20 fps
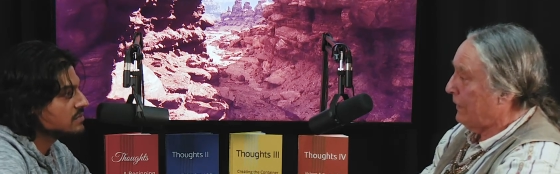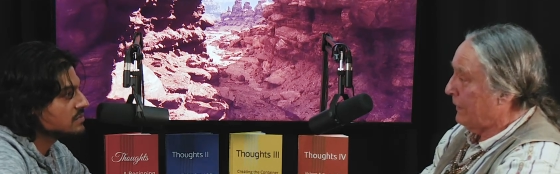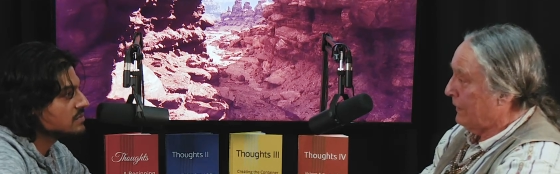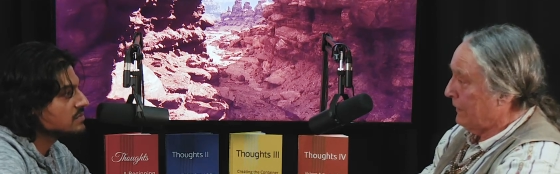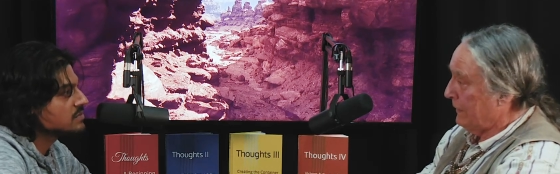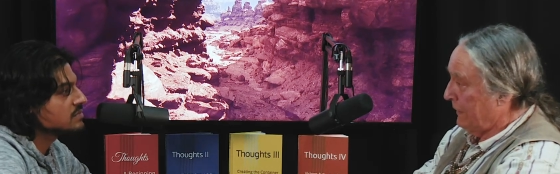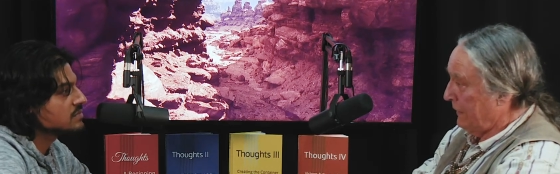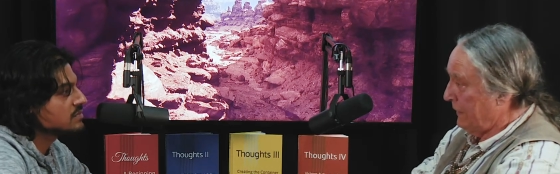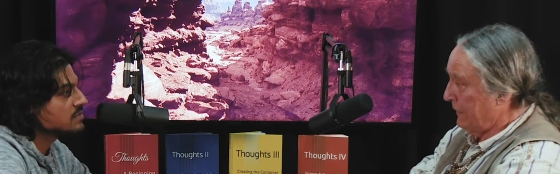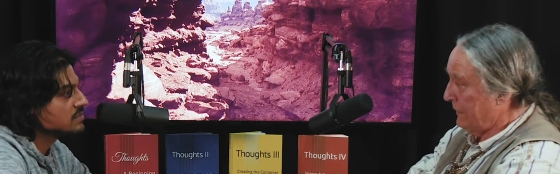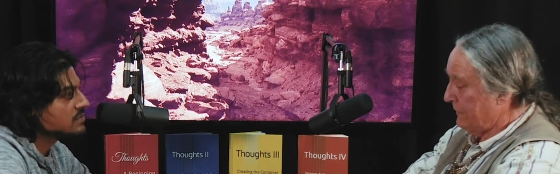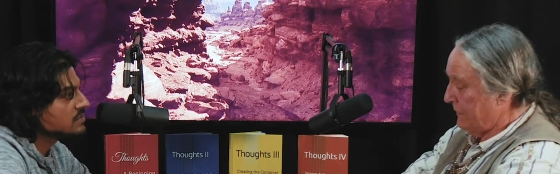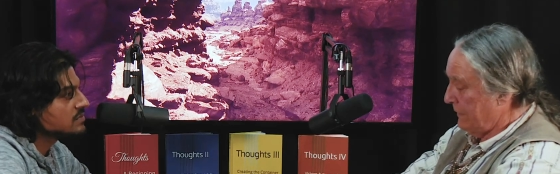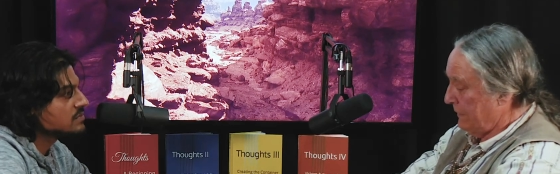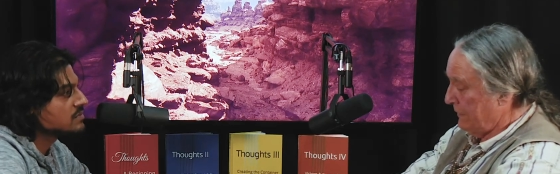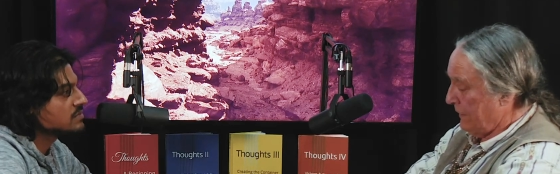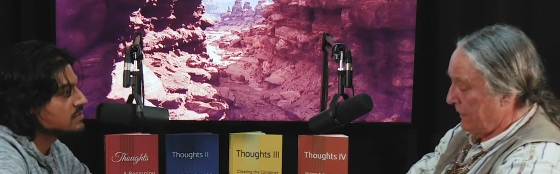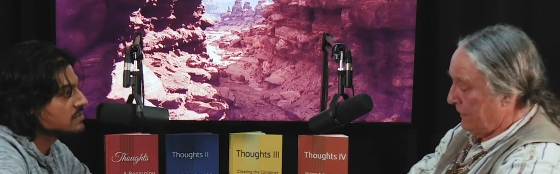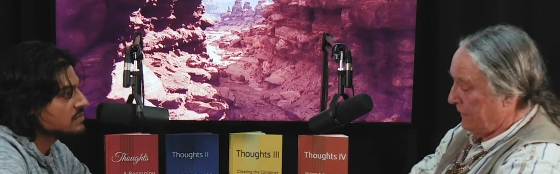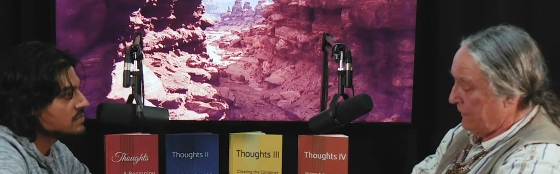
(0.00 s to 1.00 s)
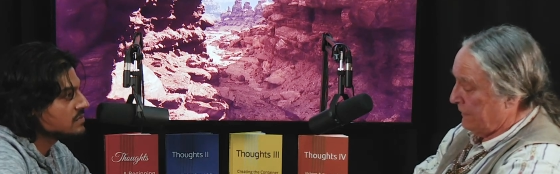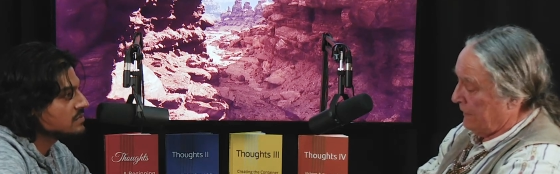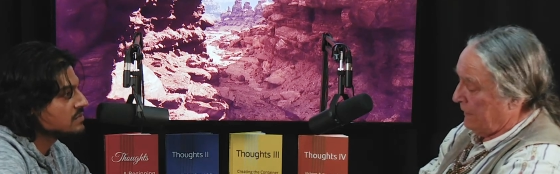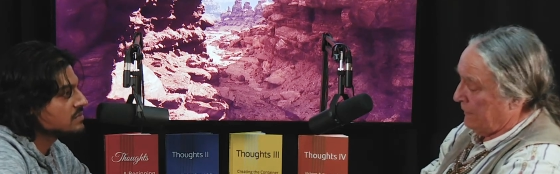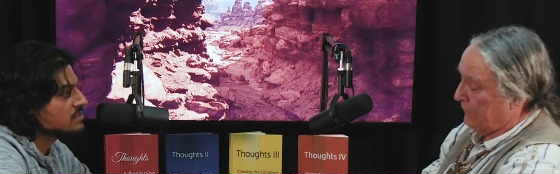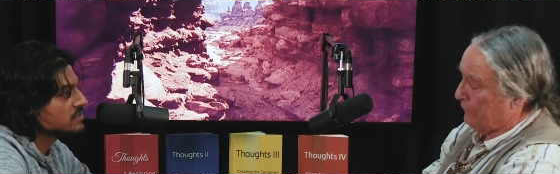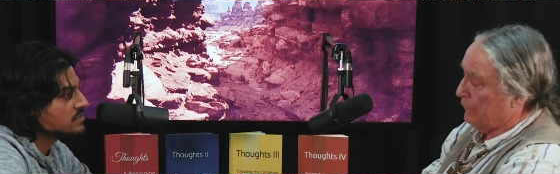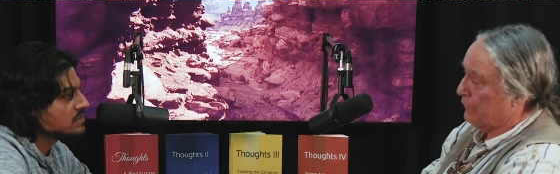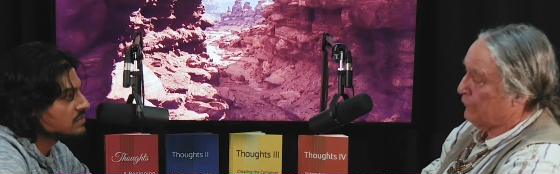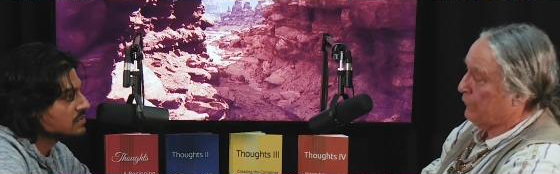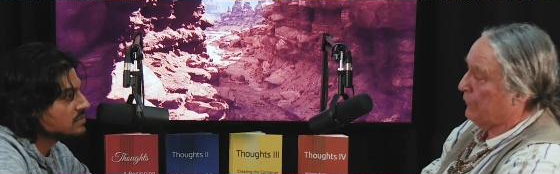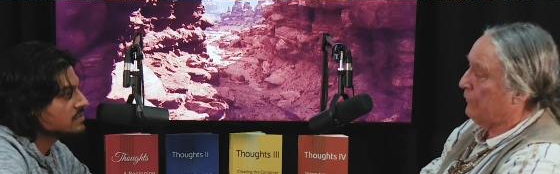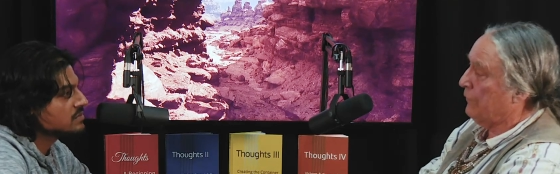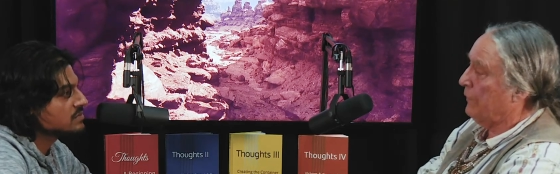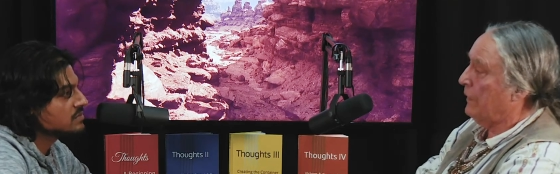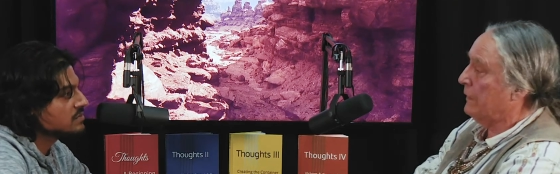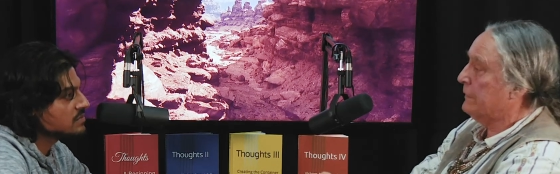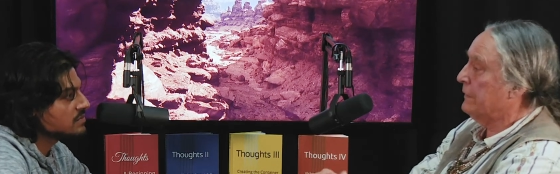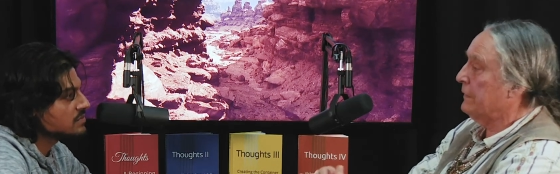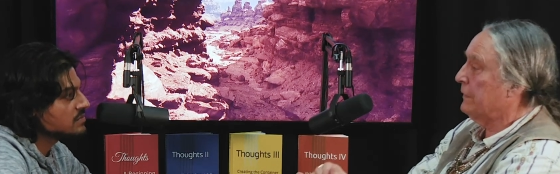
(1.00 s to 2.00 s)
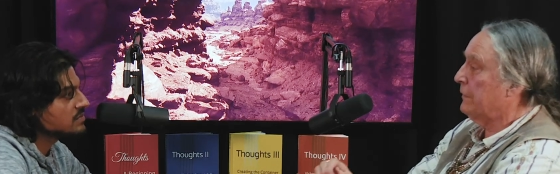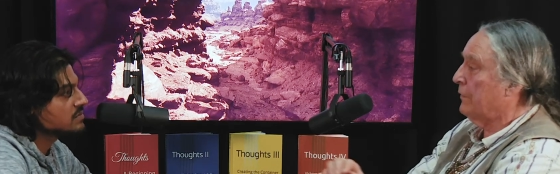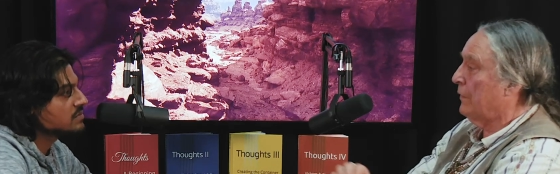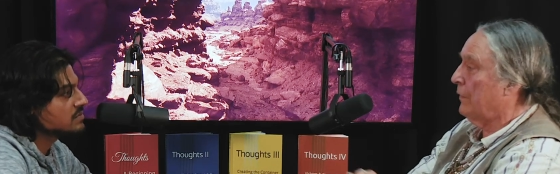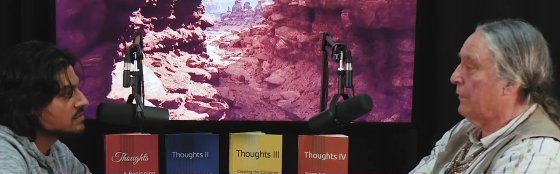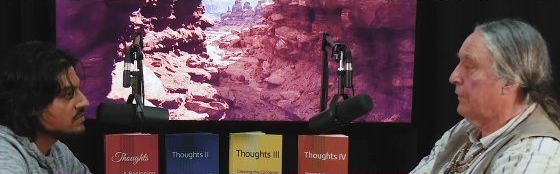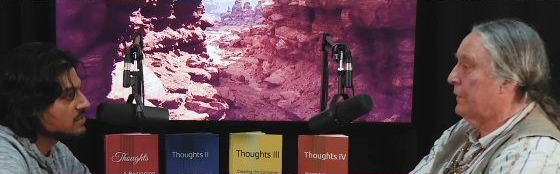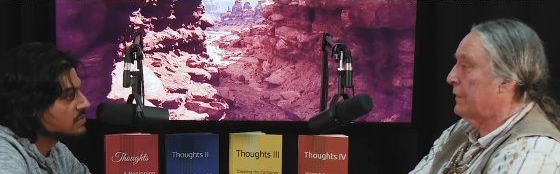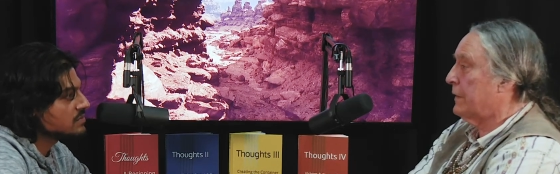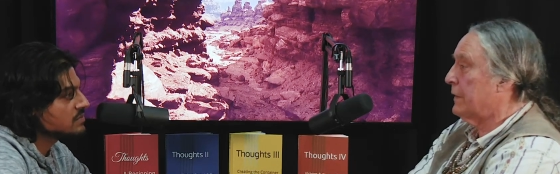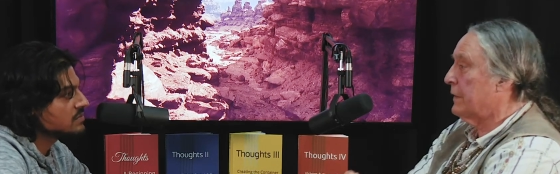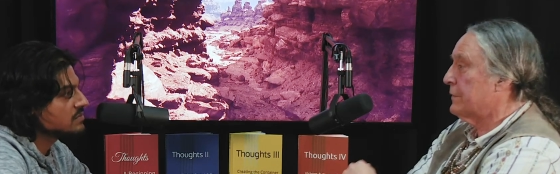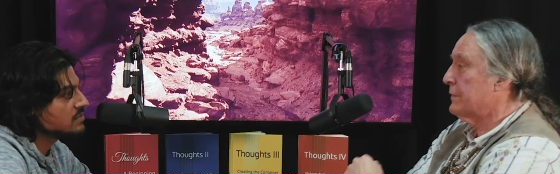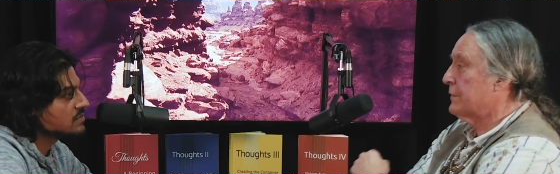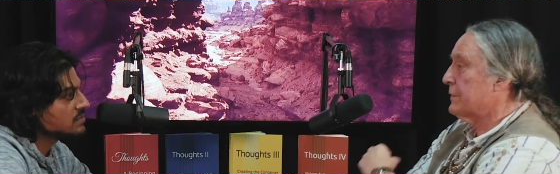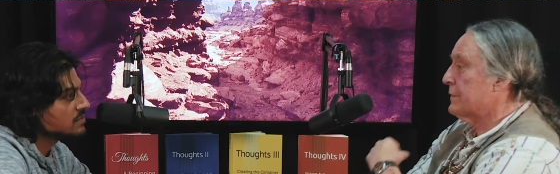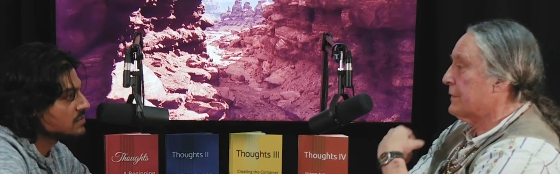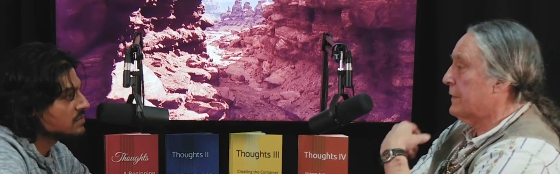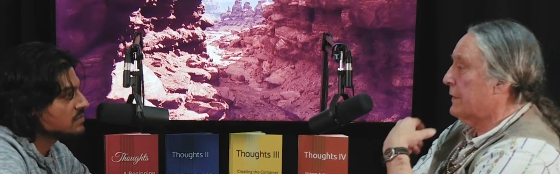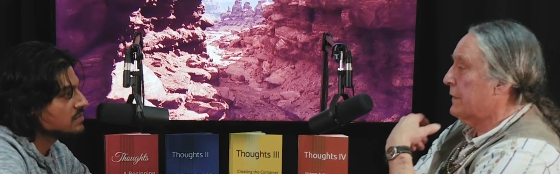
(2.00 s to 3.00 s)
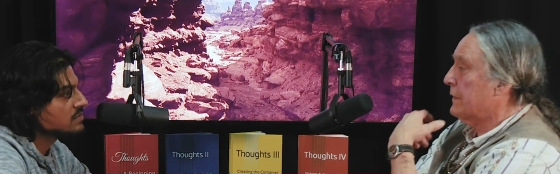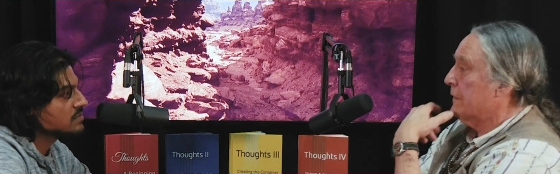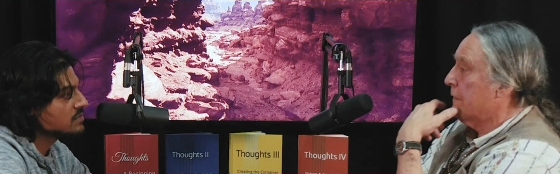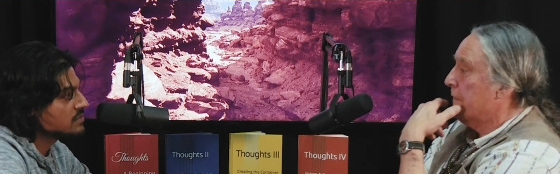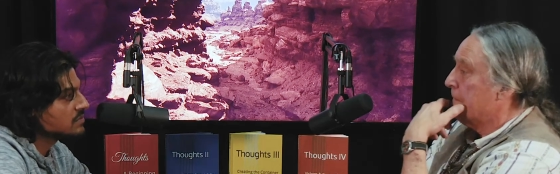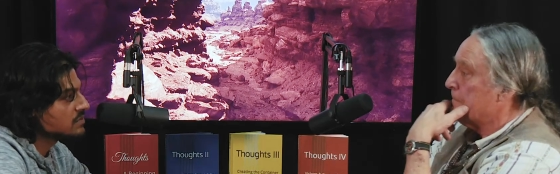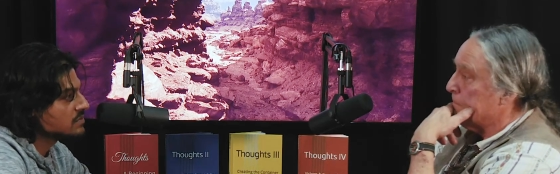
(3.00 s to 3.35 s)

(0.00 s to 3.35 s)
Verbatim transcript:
Speaker 1: and they did that, and that was reflected in all their kids as they